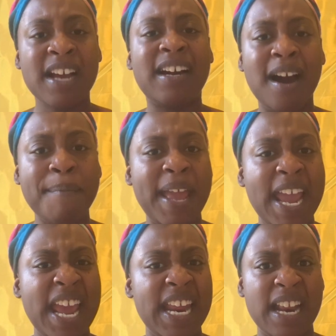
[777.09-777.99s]
come
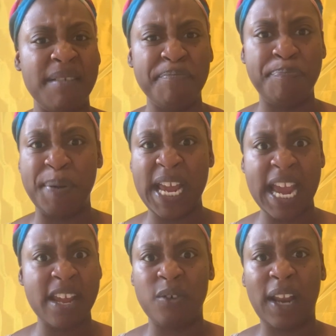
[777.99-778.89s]
in and be
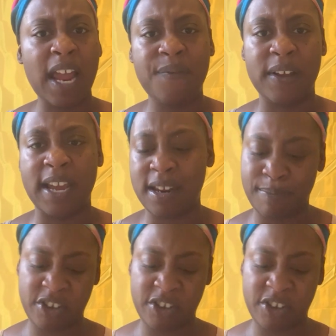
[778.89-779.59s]
in your life again.